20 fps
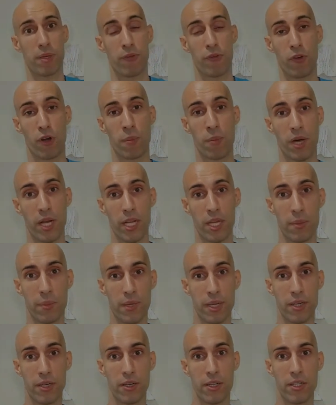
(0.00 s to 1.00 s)
before money
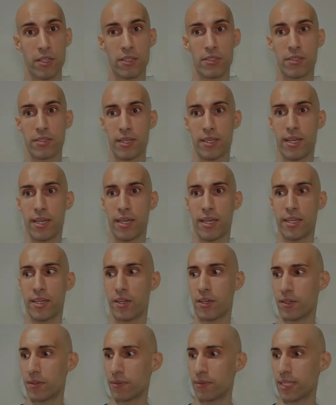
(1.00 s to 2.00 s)
because, you
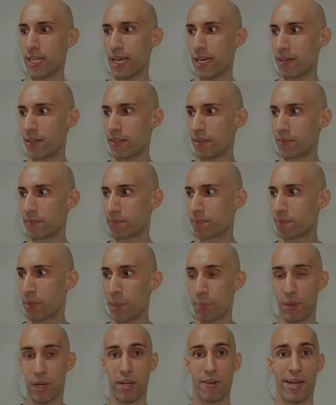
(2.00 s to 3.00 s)
know, without
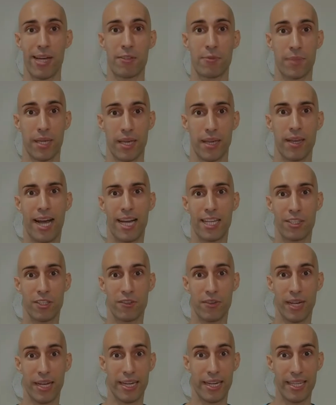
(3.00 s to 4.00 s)
people around me, I
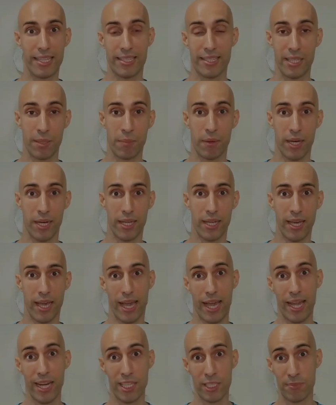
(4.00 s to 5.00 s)
don't really need the money
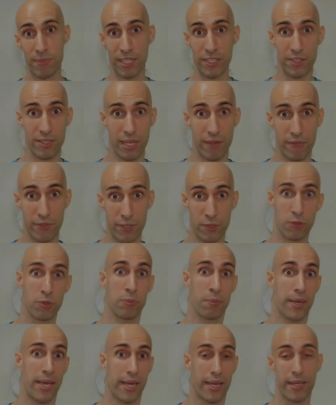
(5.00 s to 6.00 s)
and it's much tougher to
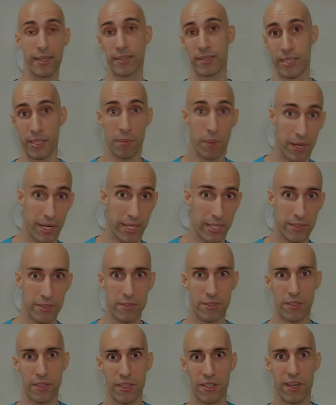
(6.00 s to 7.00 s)
make the money.
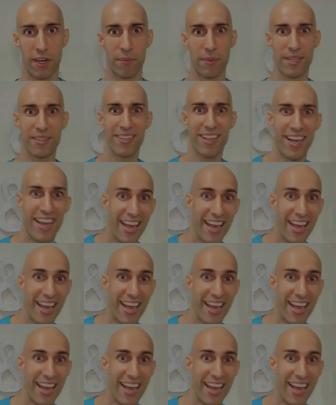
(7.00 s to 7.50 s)
So you know what I mean?